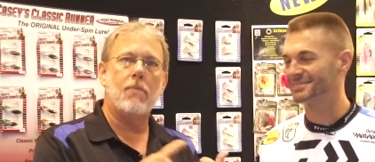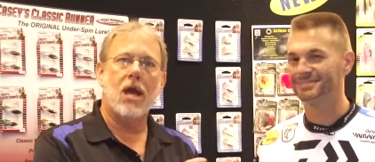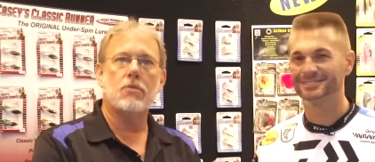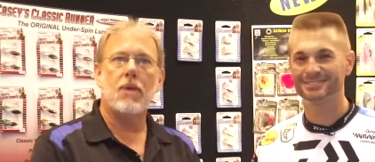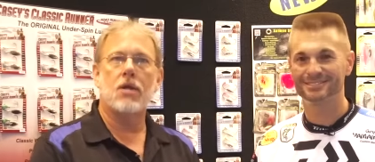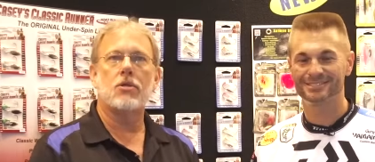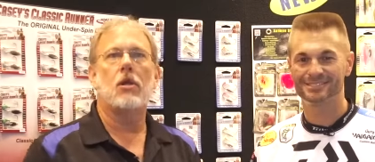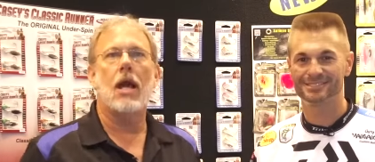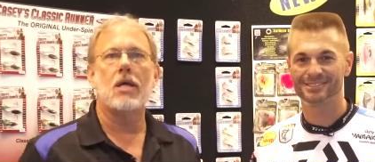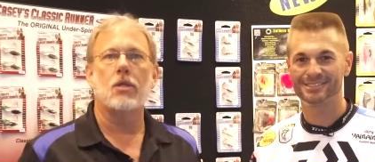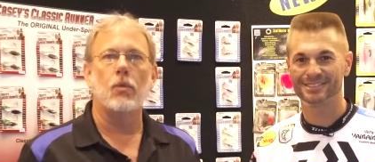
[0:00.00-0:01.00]
Speaker 1: Bassmaster
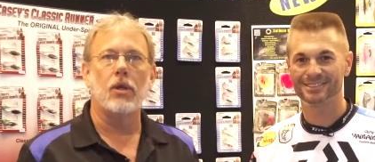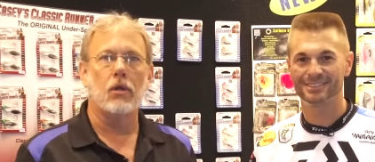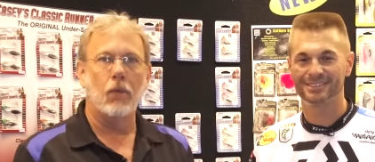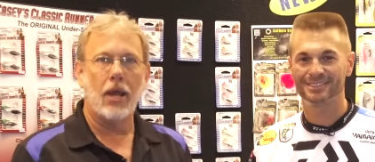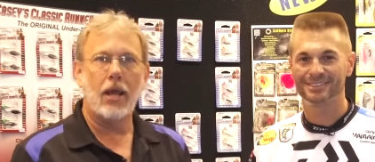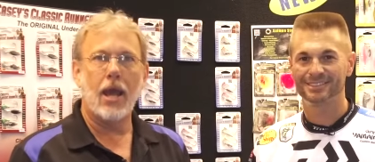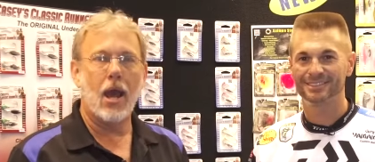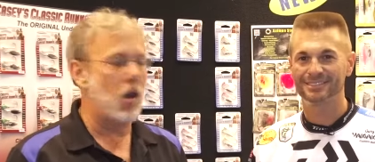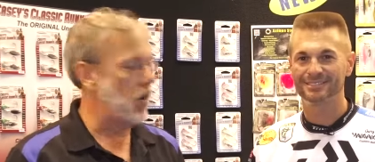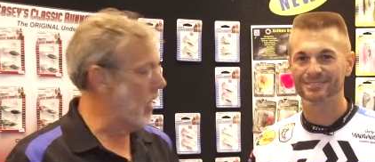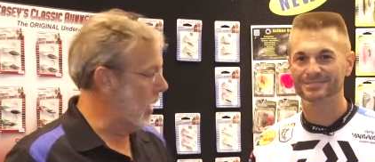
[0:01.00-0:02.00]
Classic winner Randy
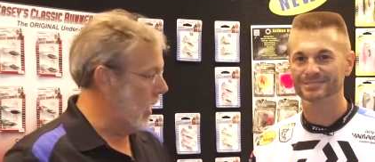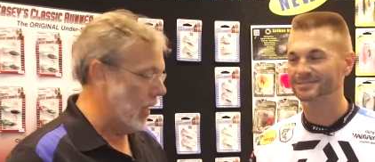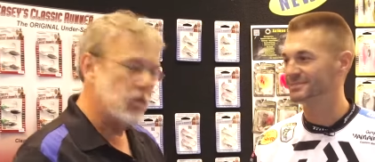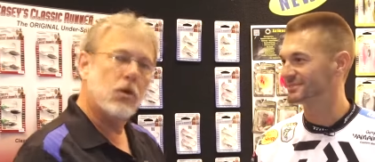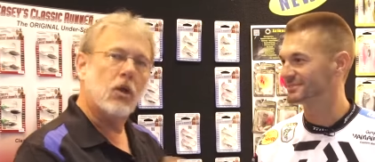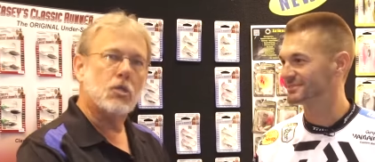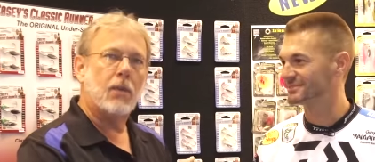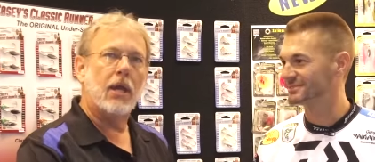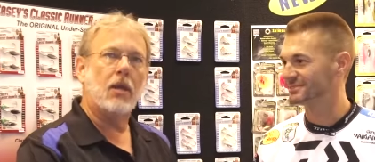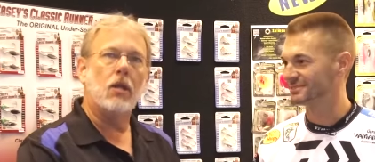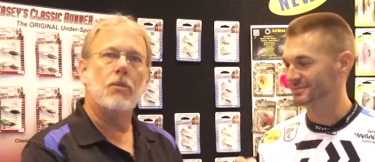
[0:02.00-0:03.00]
Howell, and he's going to
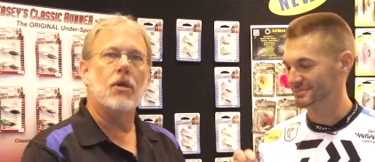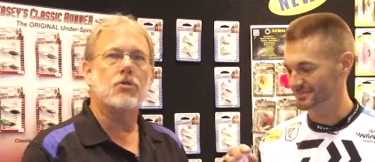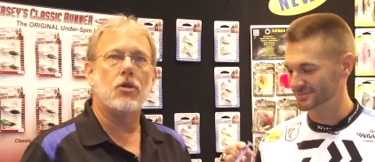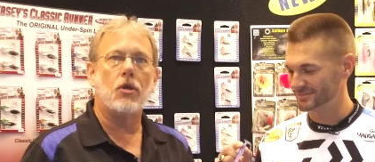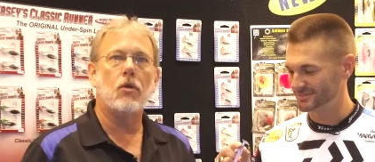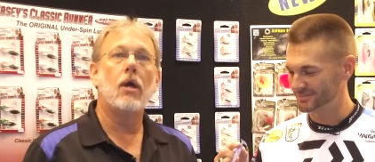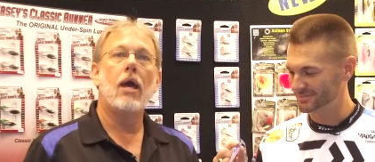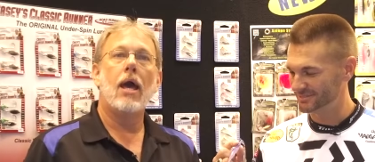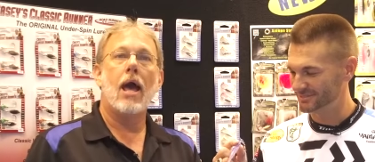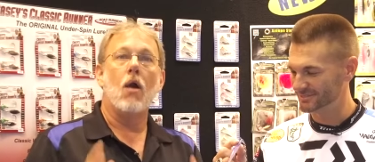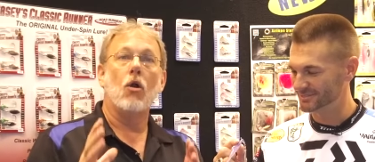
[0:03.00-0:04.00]
explain a little bit to you
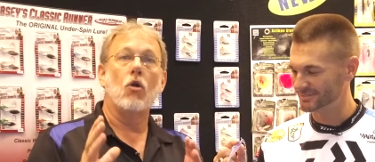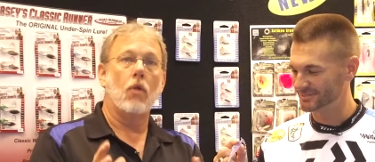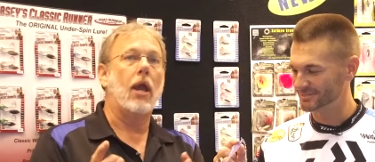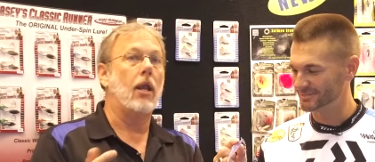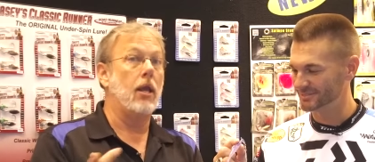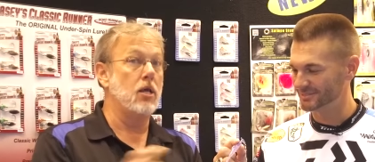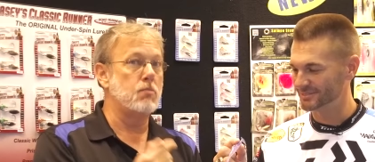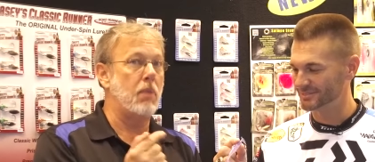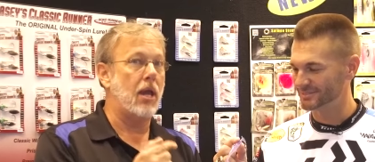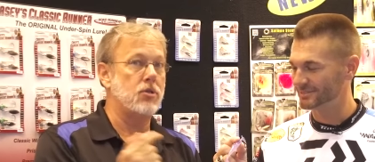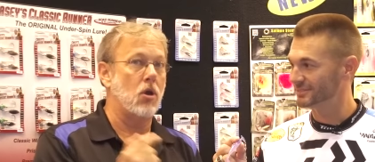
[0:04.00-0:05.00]
how great his
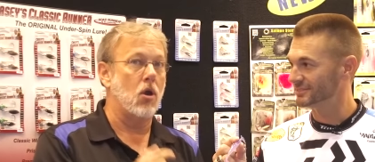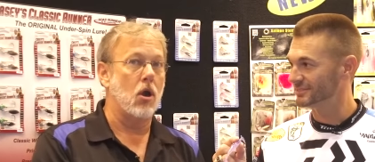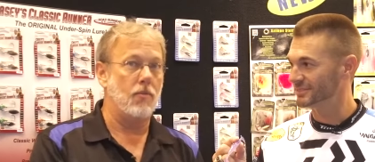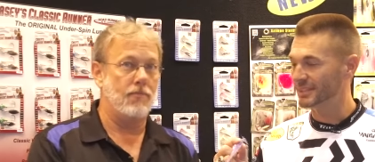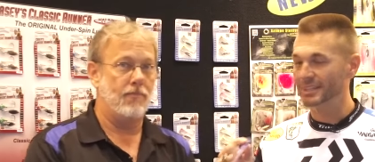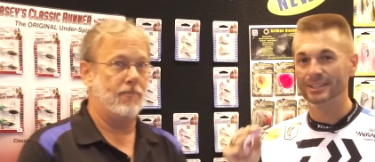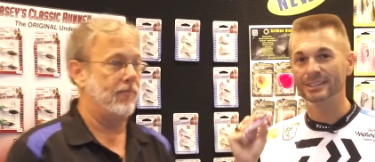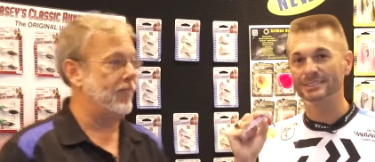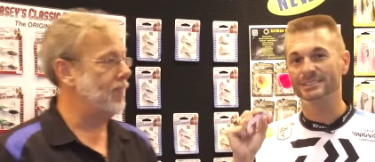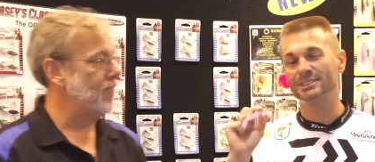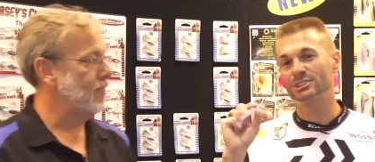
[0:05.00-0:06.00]
baits are.
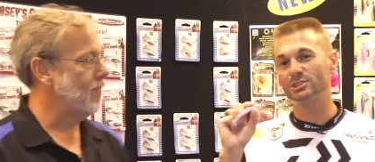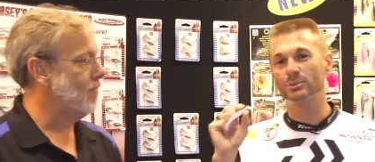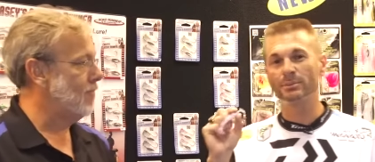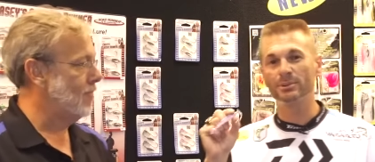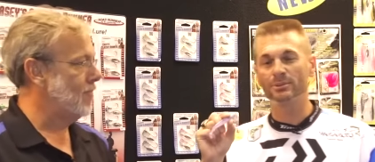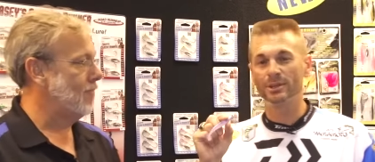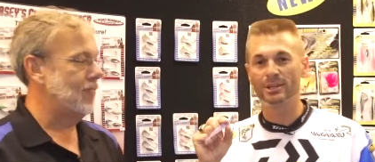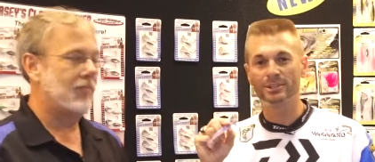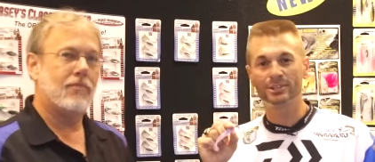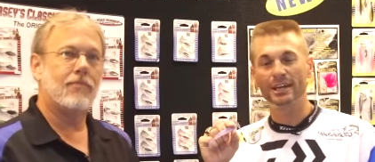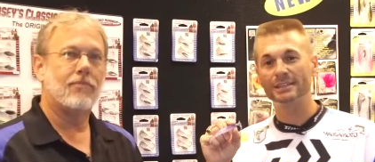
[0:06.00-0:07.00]
Speaker 2: This is the swim and runner.
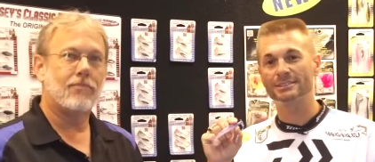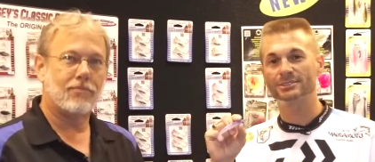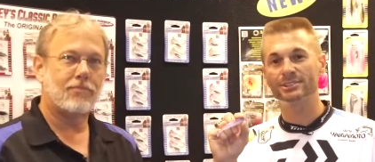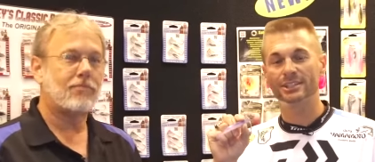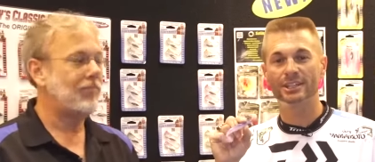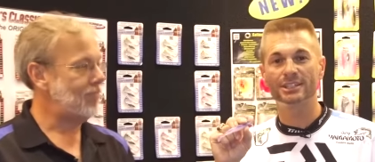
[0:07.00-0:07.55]
You guys have seen